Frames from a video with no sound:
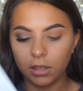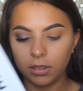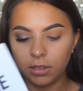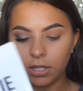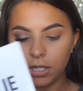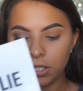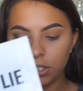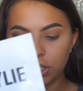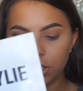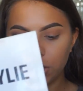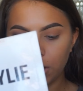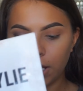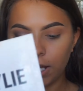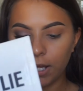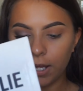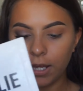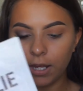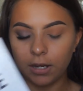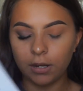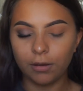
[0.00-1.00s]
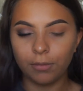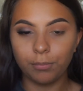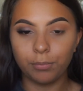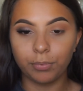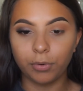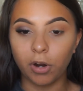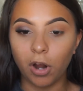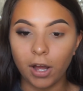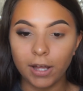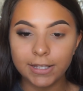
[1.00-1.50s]
the shade
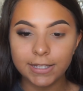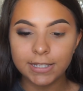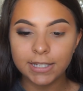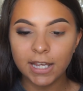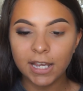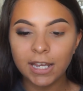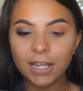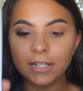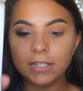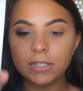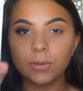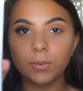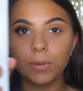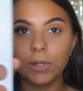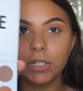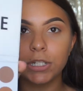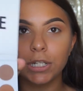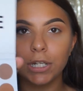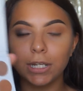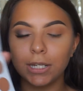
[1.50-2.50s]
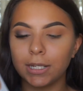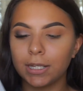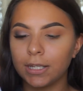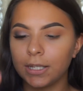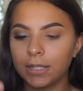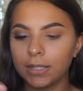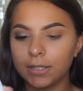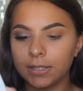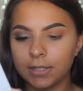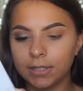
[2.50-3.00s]
Bronzite, which
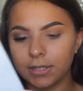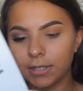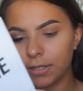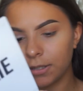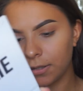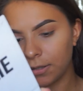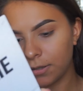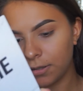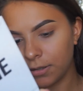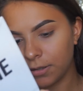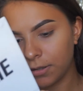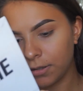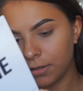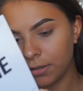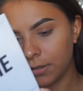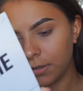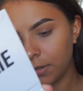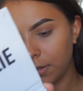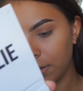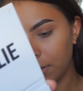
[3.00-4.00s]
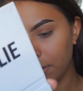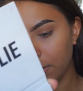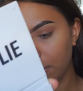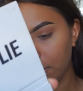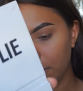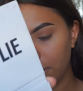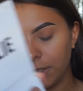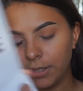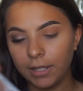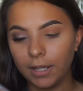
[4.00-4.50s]
is,
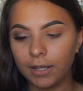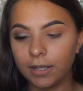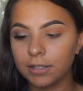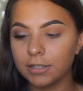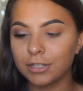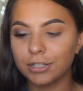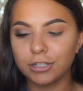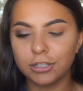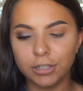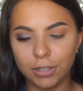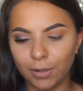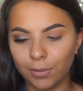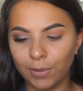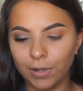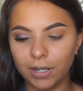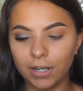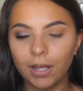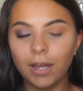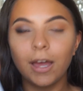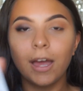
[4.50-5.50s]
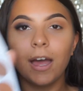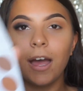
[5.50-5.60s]
yeah, that's so weird.